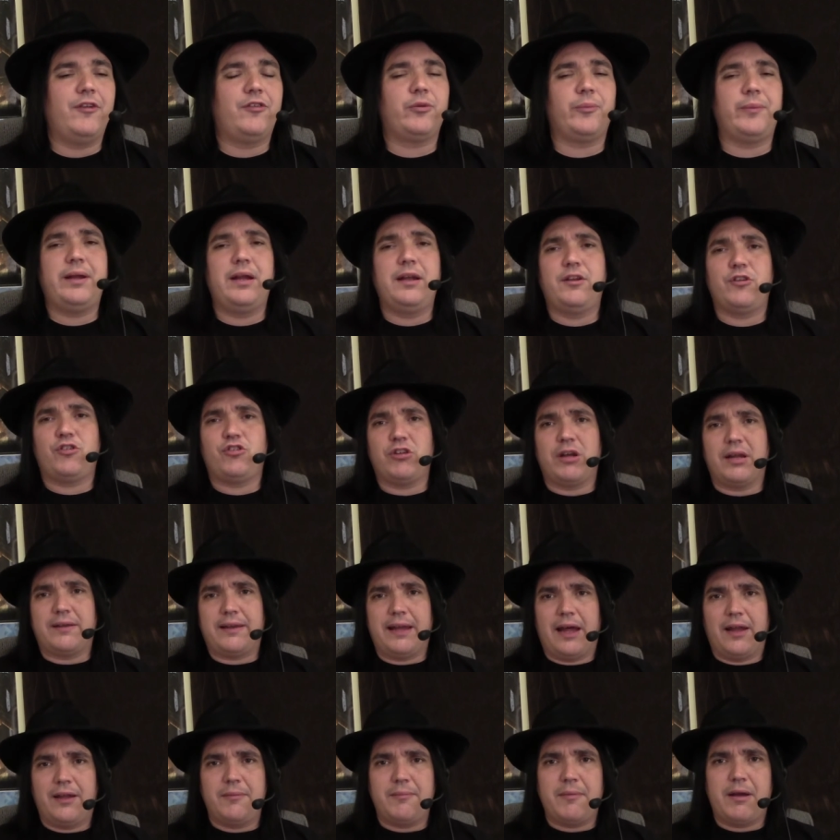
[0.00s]
so we need to shut
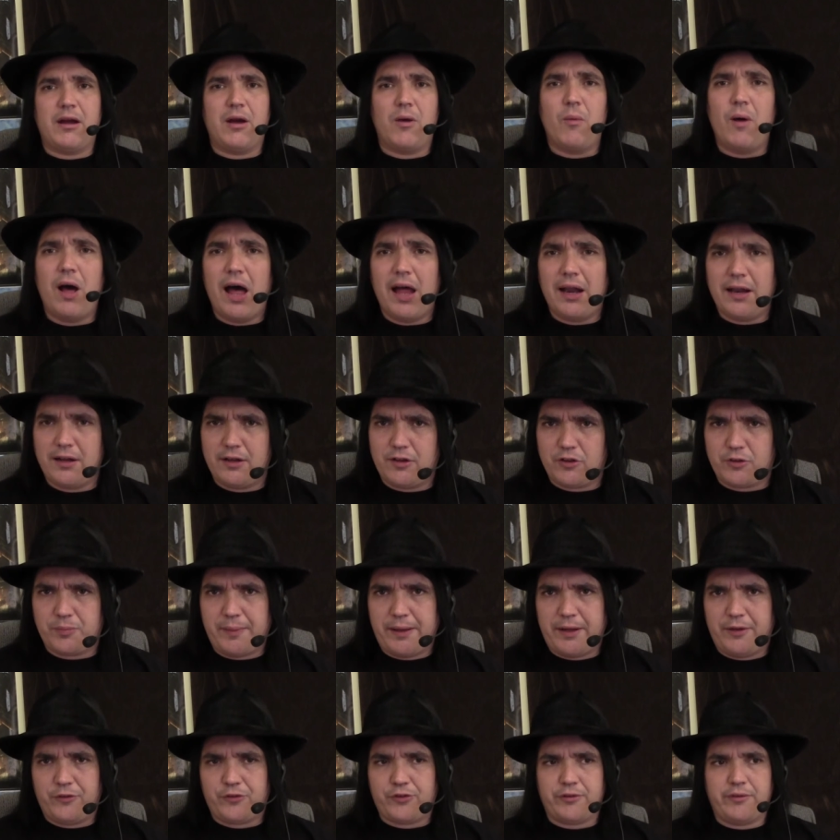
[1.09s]
down the marijuana
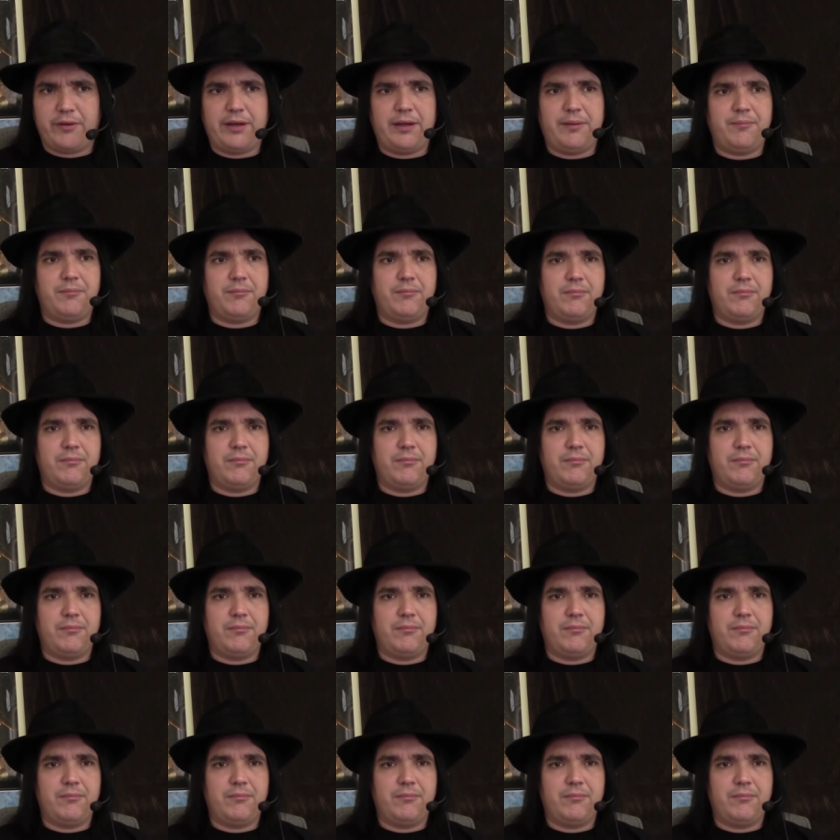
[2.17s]
dispensary.